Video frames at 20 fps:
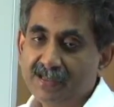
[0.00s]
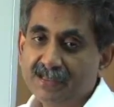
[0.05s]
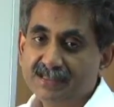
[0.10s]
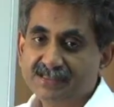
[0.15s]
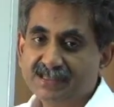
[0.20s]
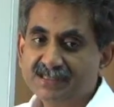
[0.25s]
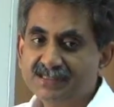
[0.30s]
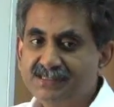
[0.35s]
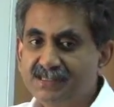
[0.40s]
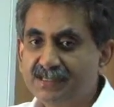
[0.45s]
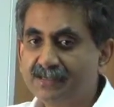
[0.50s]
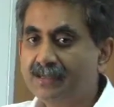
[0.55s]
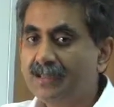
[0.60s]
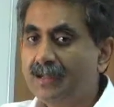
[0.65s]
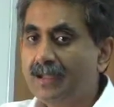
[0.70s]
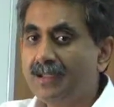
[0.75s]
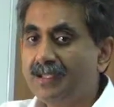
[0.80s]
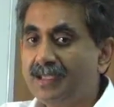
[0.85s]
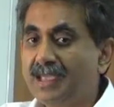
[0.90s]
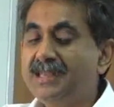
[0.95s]
such that
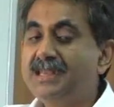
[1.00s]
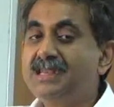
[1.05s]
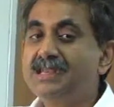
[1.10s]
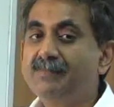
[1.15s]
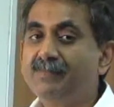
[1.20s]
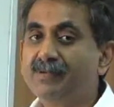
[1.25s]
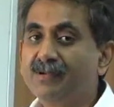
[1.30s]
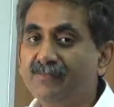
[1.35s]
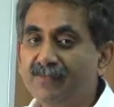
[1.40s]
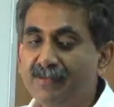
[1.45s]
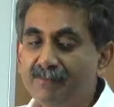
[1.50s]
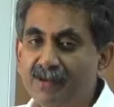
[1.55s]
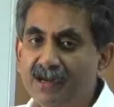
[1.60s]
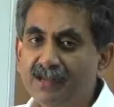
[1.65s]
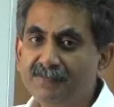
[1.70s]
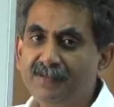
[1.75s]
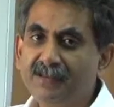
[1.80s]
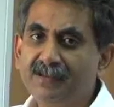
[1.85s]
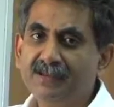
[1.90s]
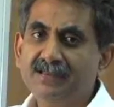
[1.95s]
any number of
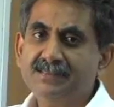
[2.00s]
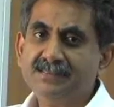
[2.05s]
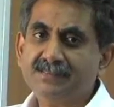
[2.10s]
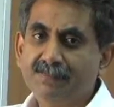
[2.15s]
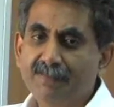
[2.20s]
MRP runs,